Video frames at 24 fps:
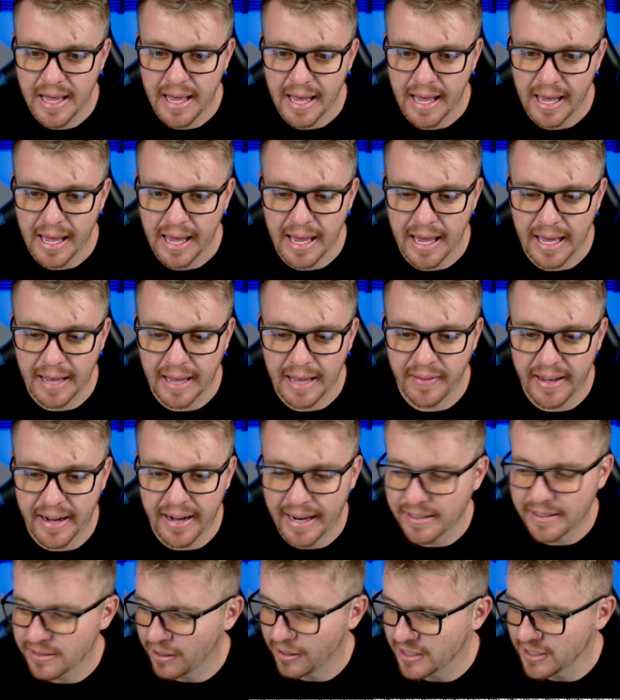And then I
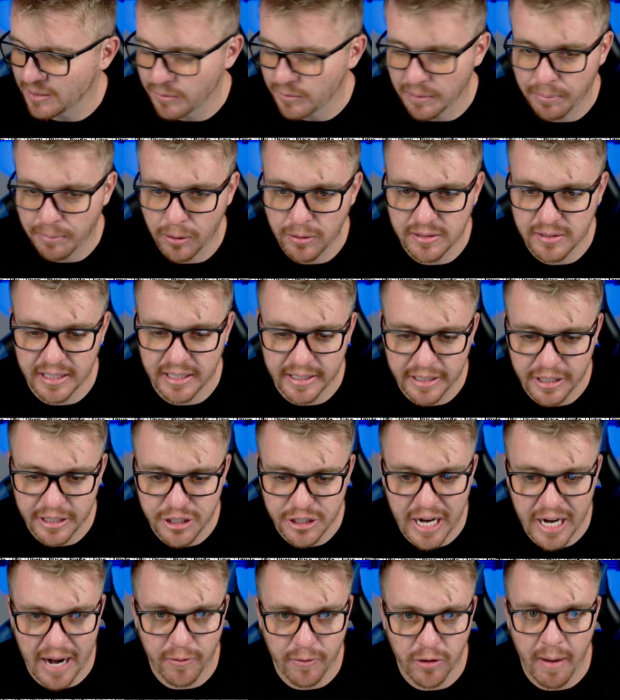saw someone posting in the
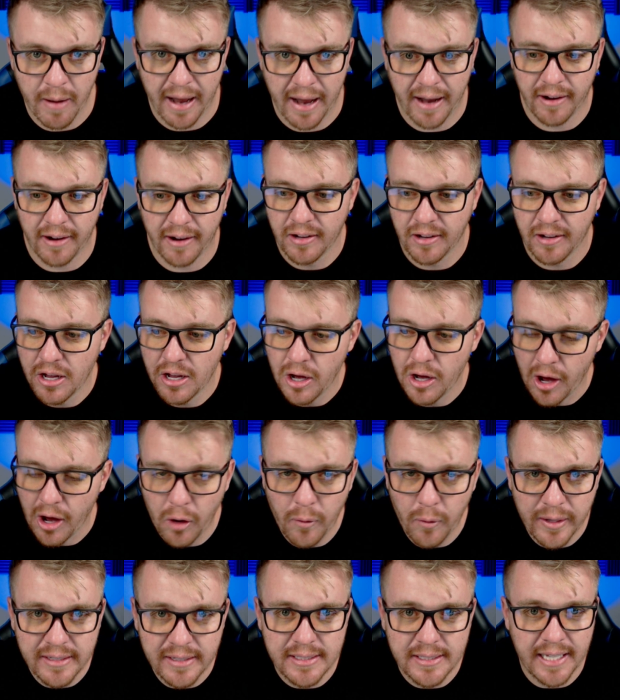chat room how O
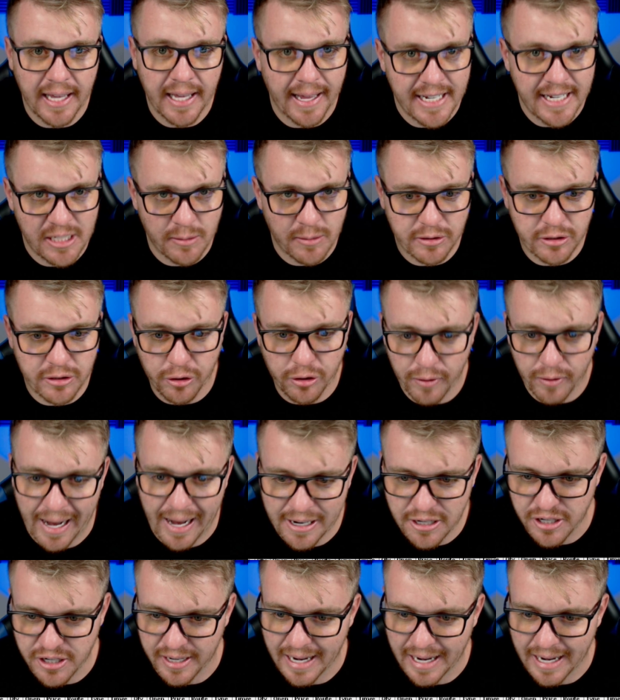N C S was
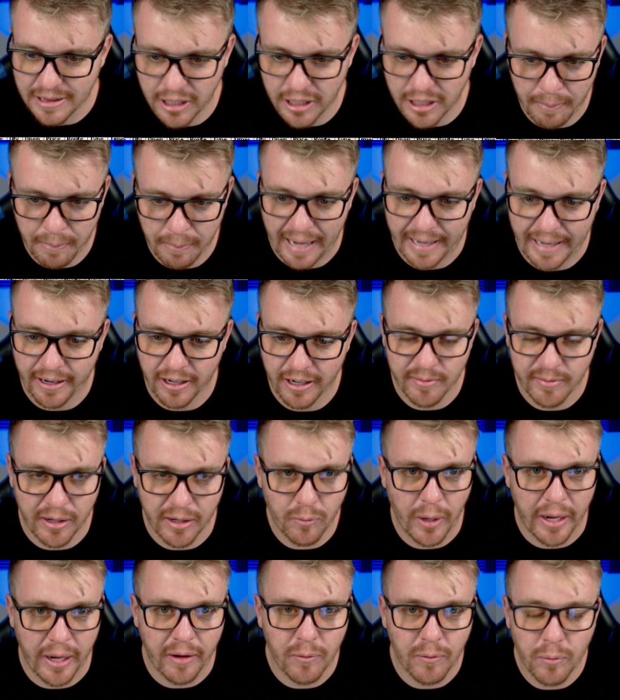crashing. And I look back here, I'm like,
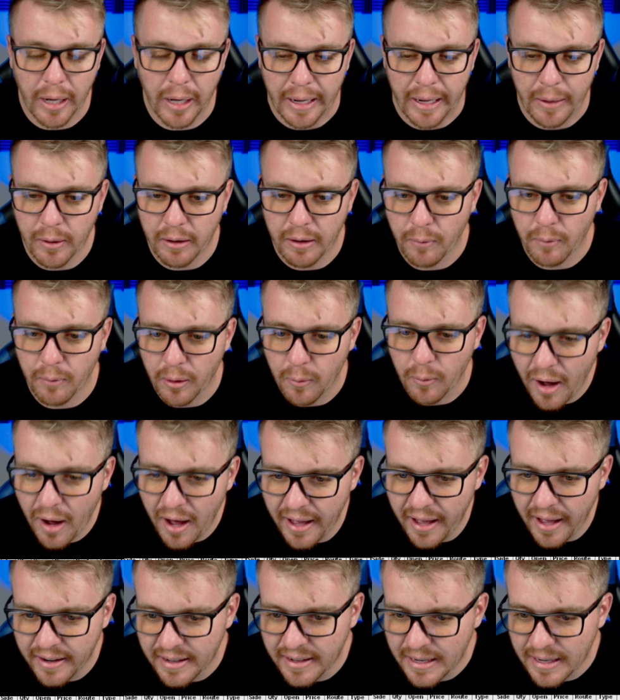wait, wait, wait, what, what?